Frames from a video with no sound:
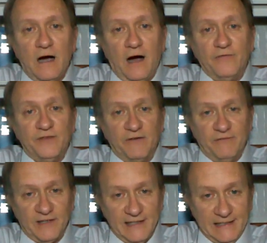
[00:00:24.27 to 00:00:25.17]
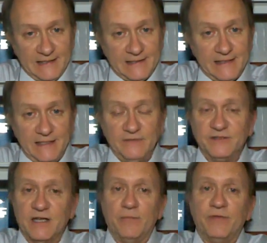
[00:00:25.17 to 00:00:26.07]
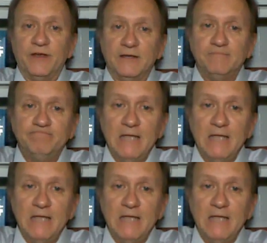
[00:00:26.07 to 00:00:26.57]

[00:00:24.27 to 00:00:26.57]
of the validity of something.